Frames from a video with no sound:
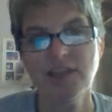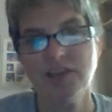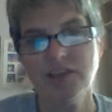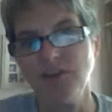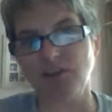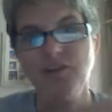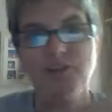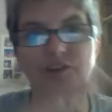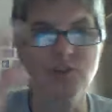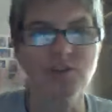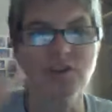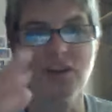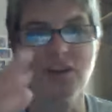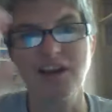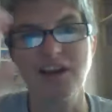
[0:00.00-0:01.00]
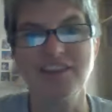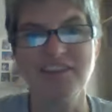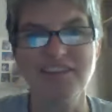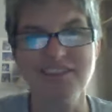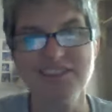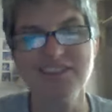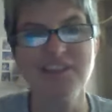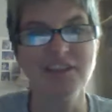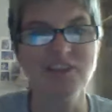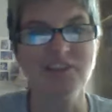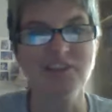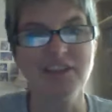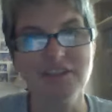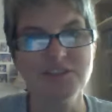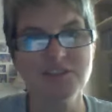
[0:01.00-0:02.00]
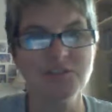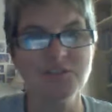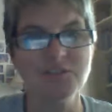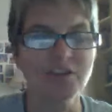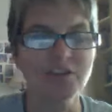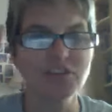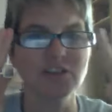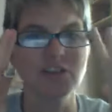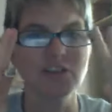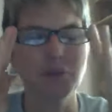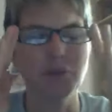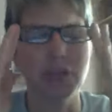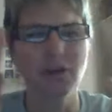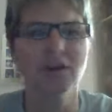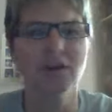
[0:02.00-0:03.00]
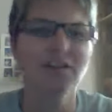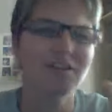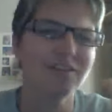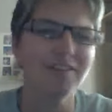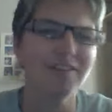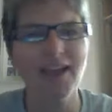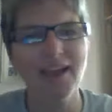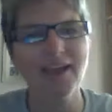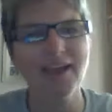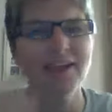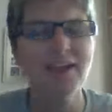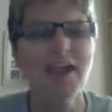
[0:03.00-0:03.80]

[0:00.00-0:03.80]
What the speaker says: You're going along in a series, you're watching them, and oh yeah,